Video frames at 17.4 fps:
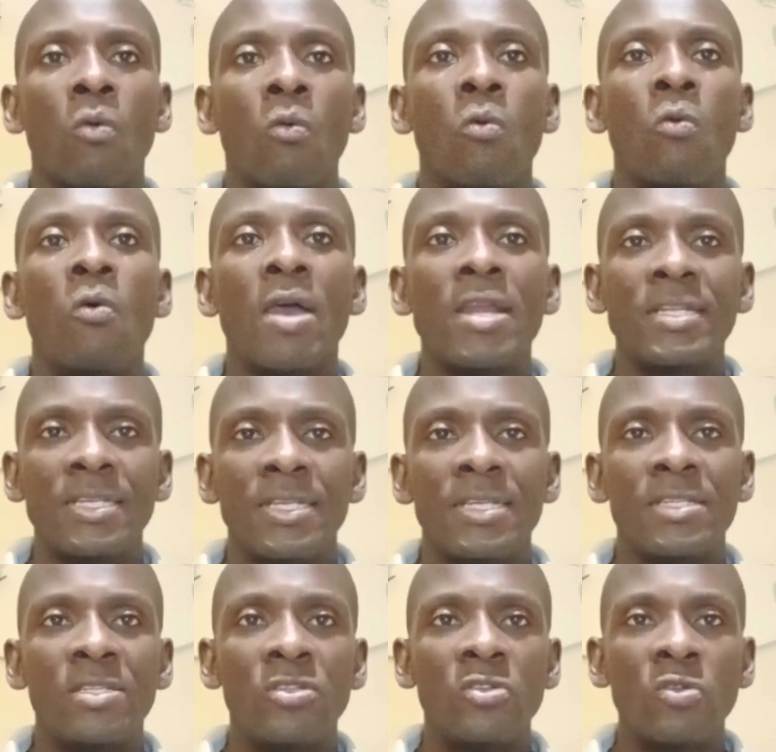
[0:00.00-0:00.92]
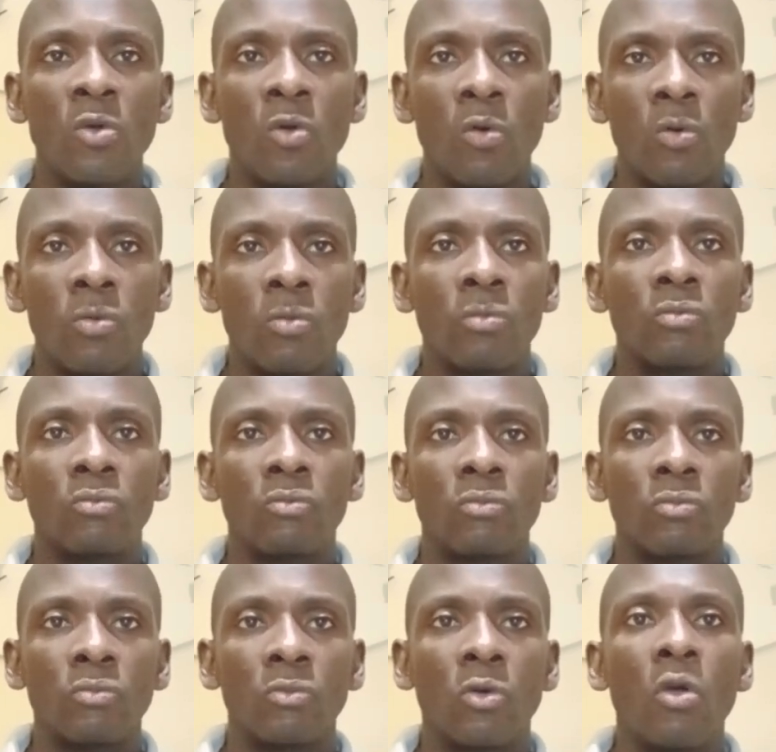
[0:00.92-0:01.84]
what is your
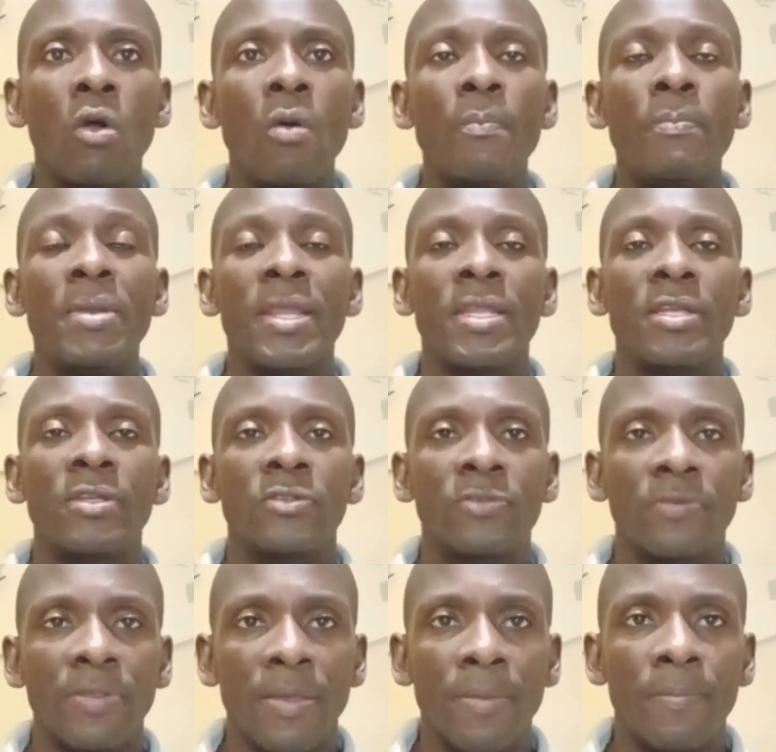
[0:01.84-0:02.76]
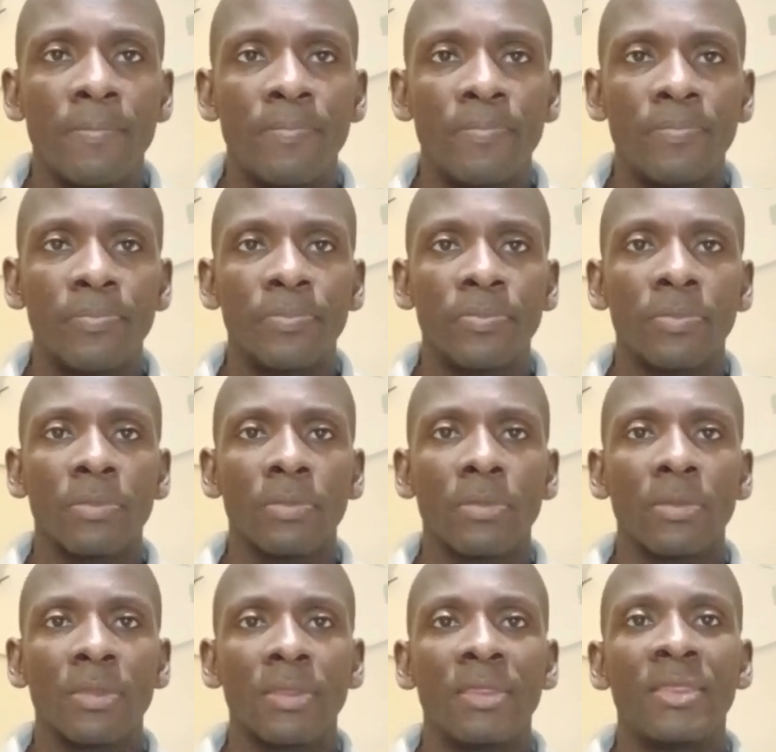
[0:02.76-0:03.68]
complaint to them.
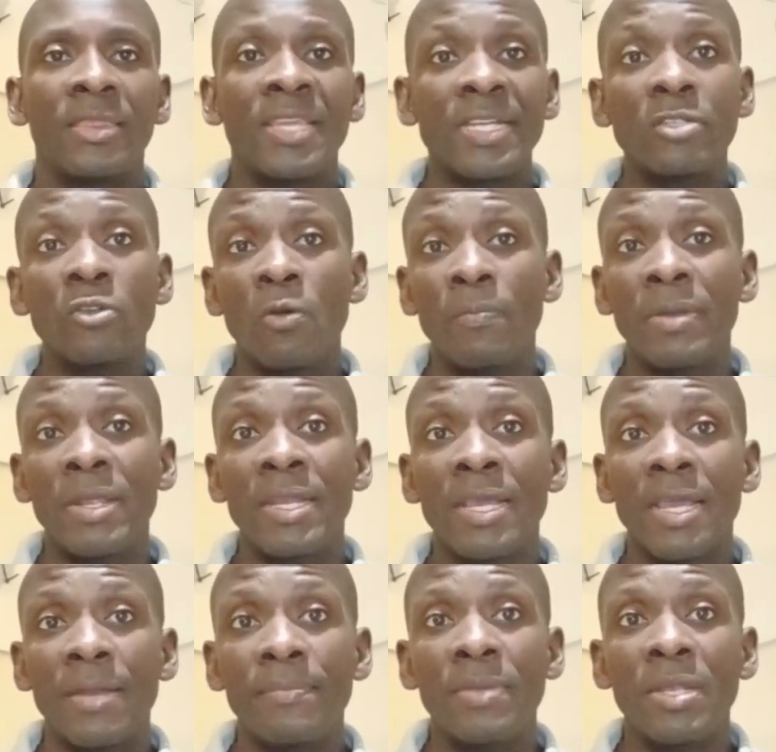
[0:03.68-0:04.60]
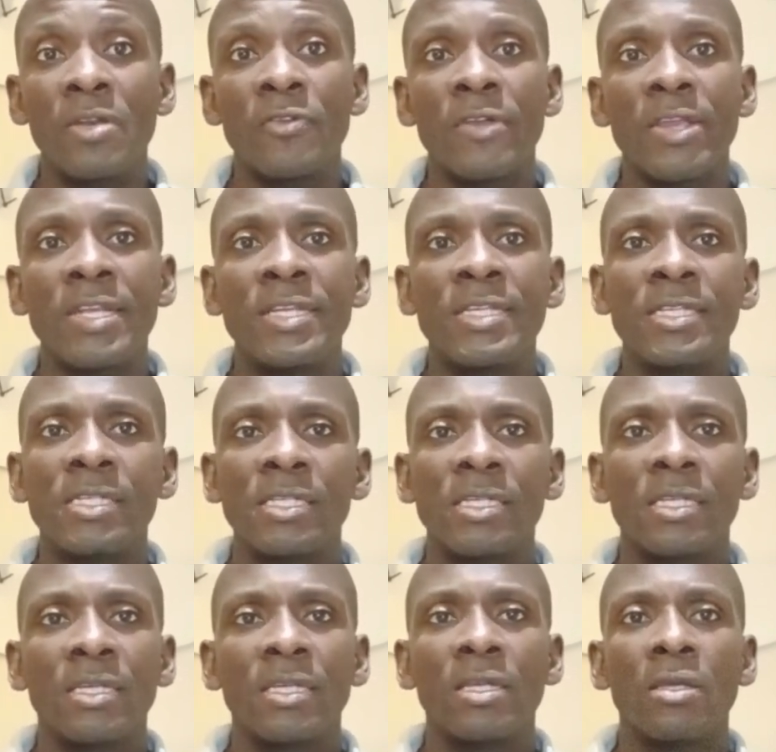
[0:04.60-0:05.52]
That complaint can be in writing
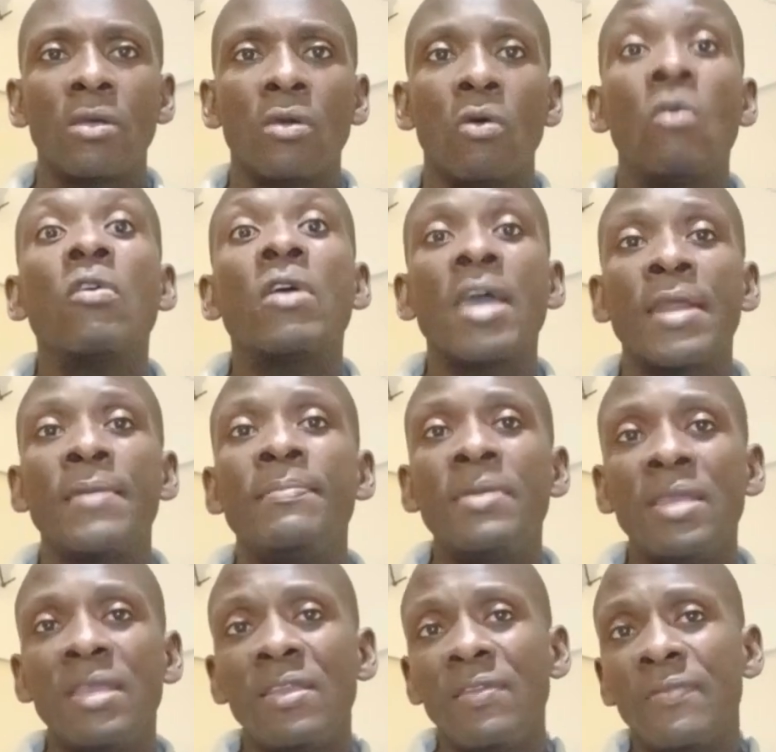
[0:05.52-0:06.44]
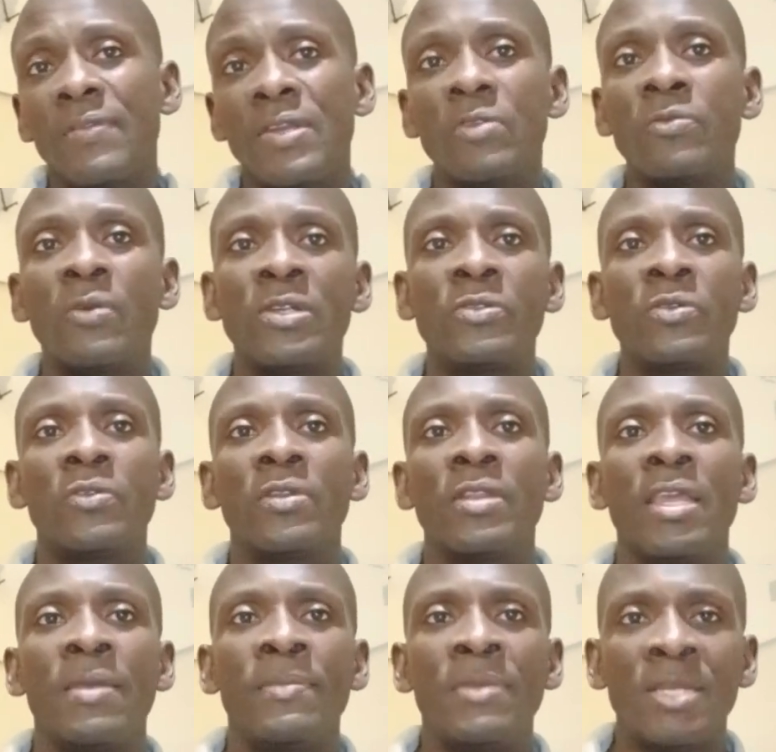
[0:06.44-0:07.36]
or can be even to what you
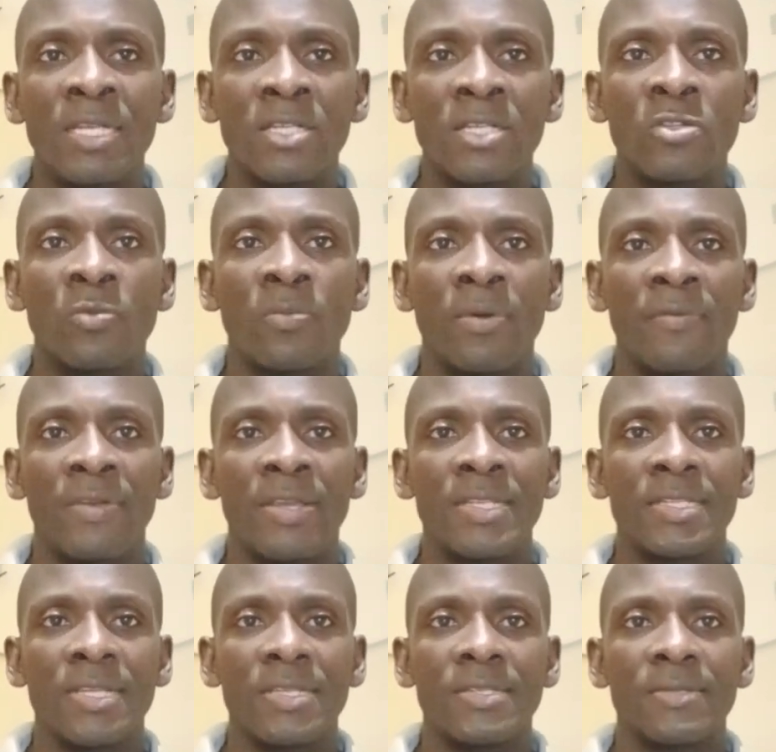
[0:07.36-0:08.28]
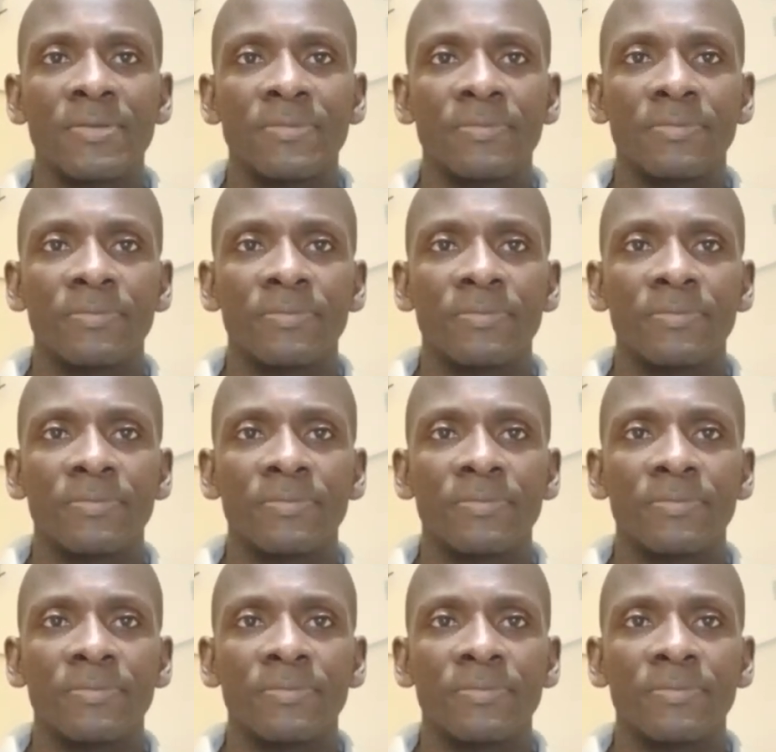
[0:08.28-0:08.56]
call the immediate supervisors.